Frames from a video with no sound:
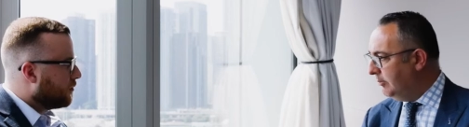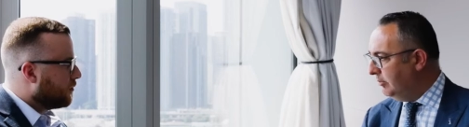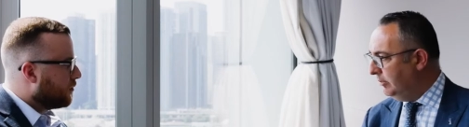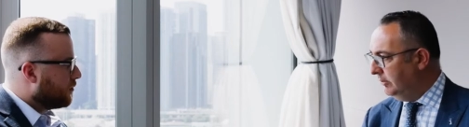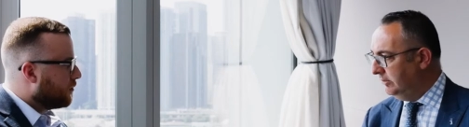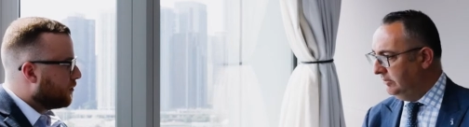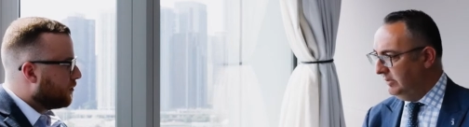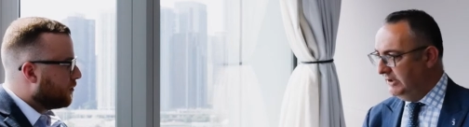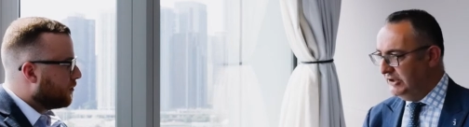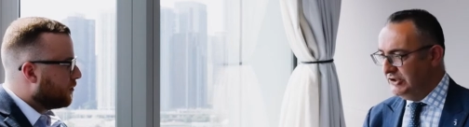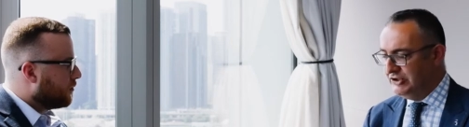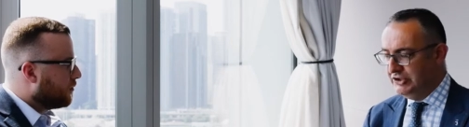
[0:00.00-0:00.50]

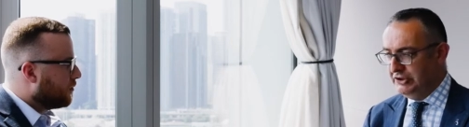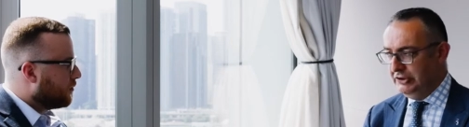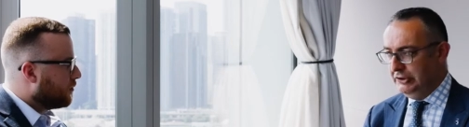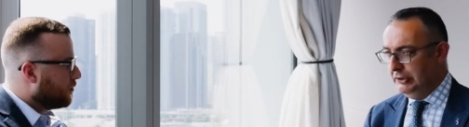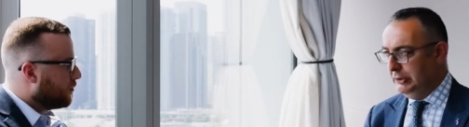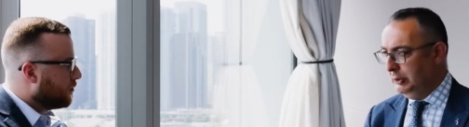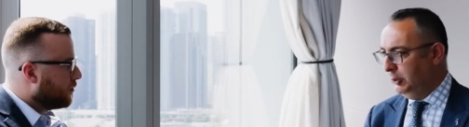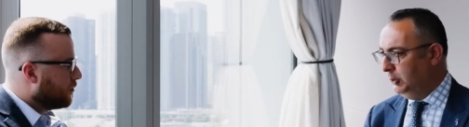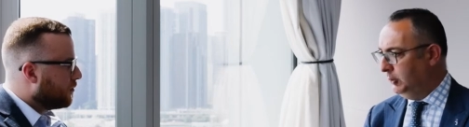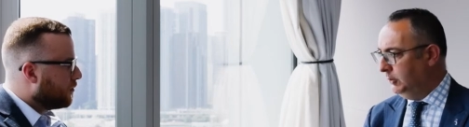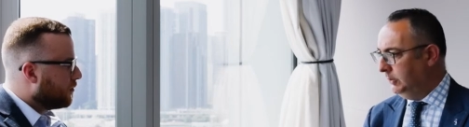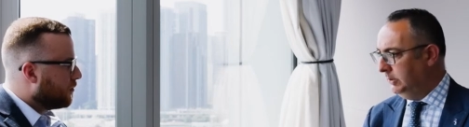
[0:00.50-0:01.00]

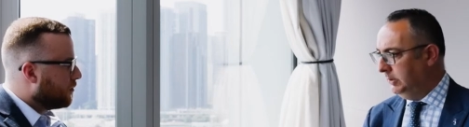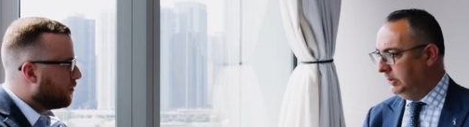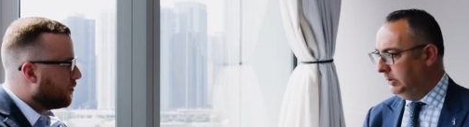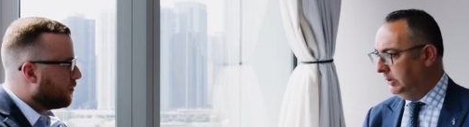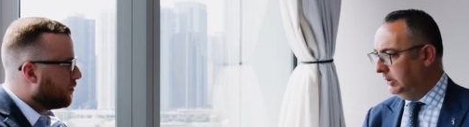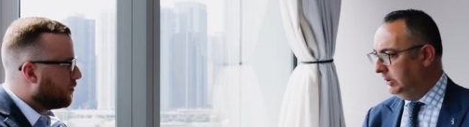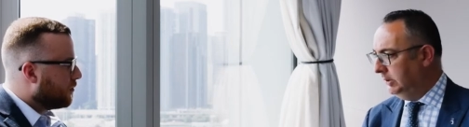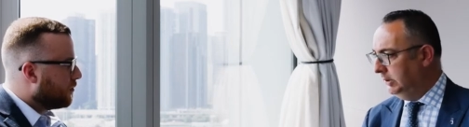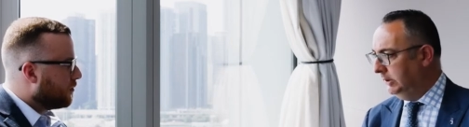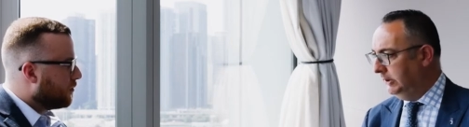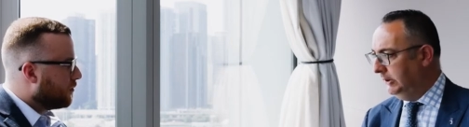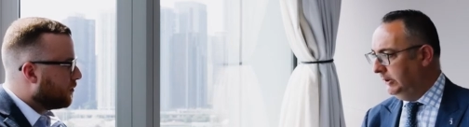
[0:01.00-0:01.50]
Speaker 1: progression
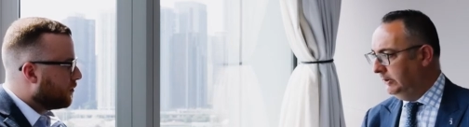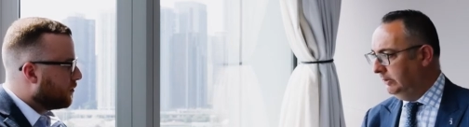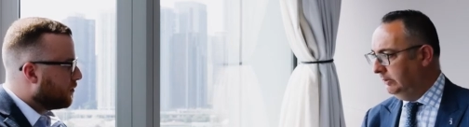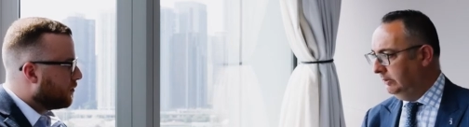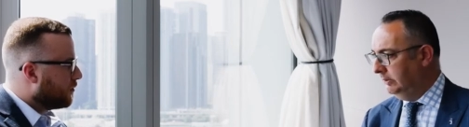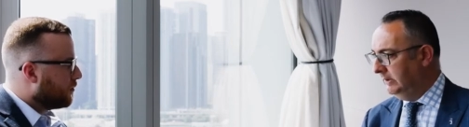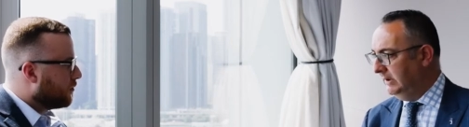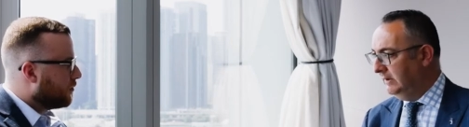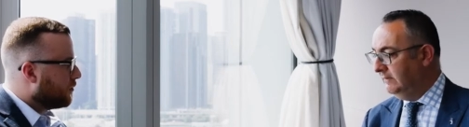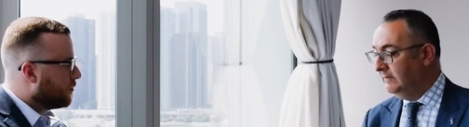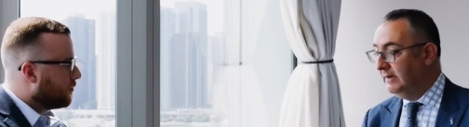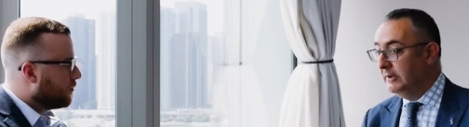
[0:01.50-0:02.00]
or, you
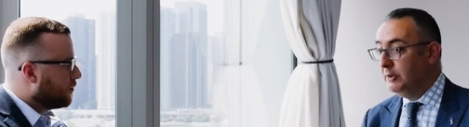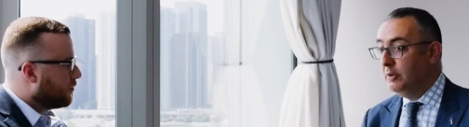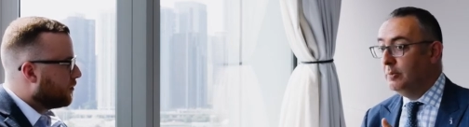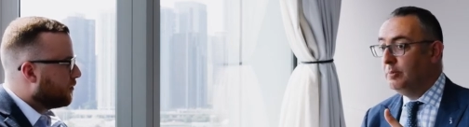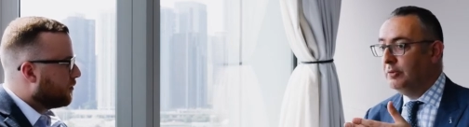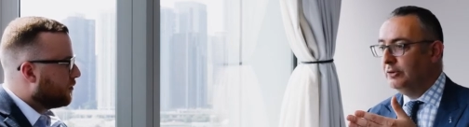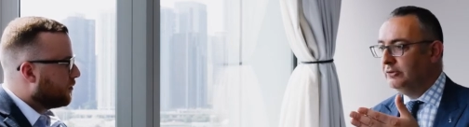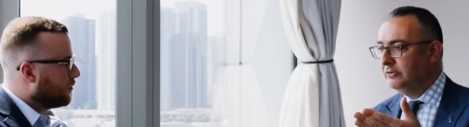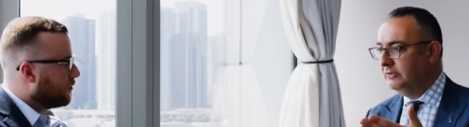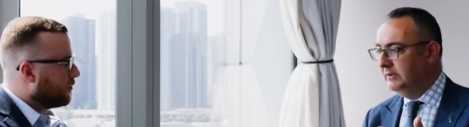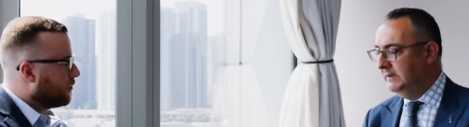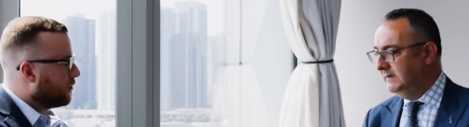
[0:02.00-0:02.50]
know, give an
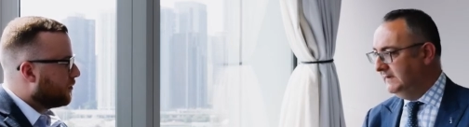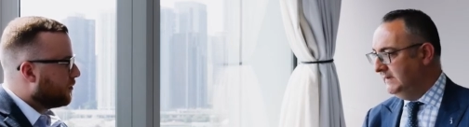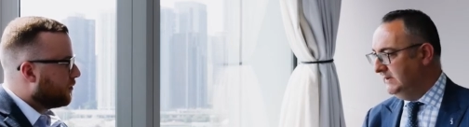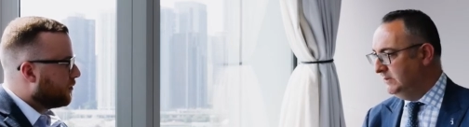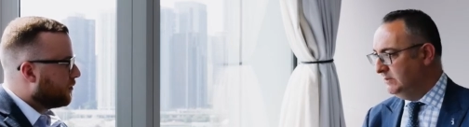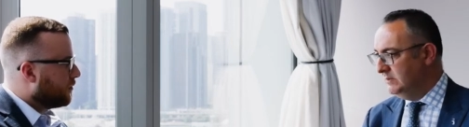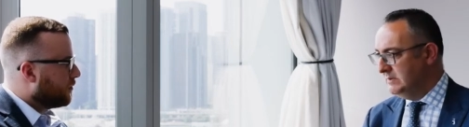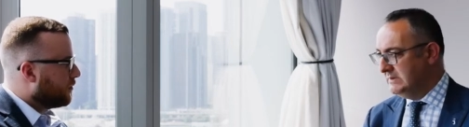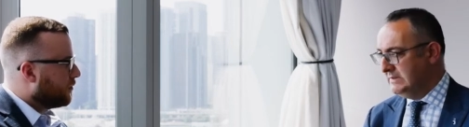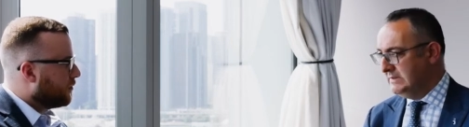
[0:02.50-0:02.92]
opportunity to